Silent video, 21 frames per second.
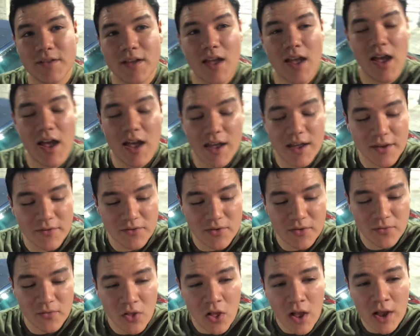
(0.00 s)
So, uh, if
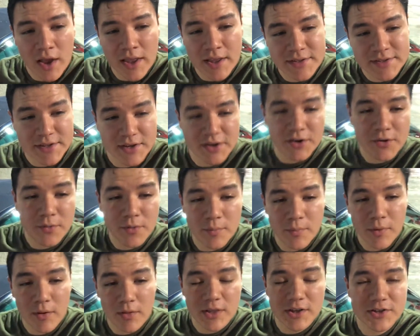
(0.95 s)
the vlog ends here, we're
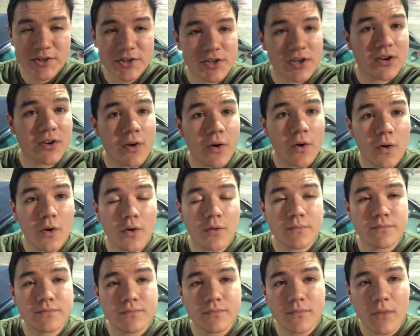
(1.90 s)
probably just gonna go
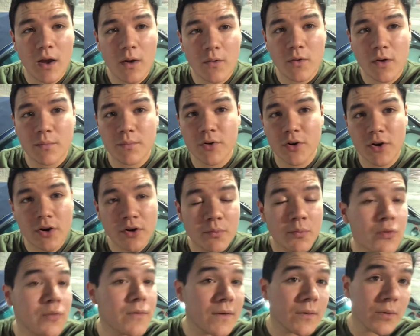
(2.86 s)
home. I wanna put on a
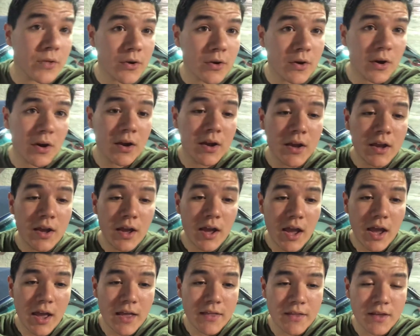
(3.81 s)
movie with her.
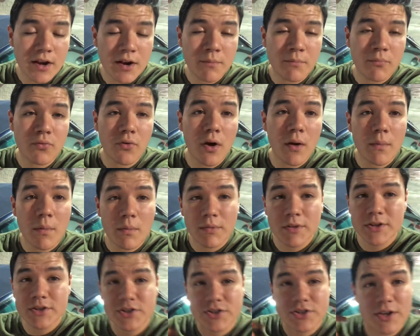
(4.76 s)
And then I'm
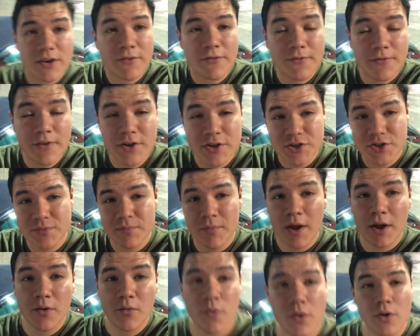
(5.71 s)
probably just gonna finish
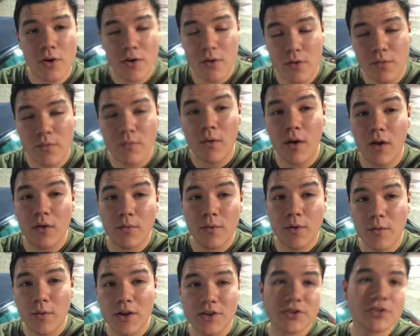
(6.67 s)
my work while
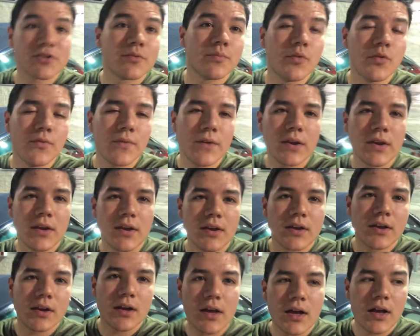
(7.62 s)
we watch the movie.
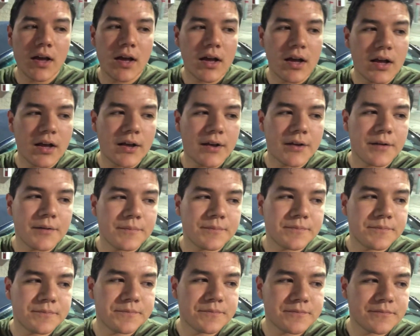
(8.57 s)
Uh,
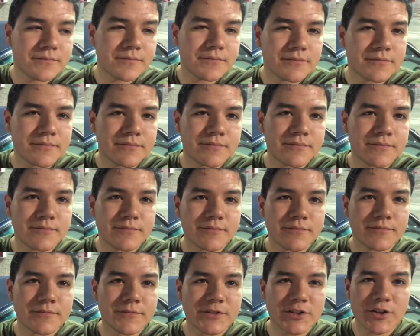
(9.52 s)

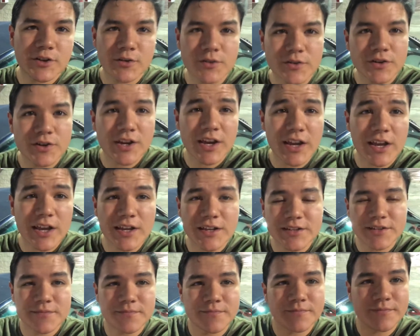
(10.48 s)
so, good night,
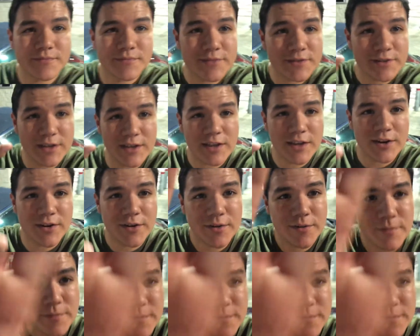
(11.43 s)
guys. See you later.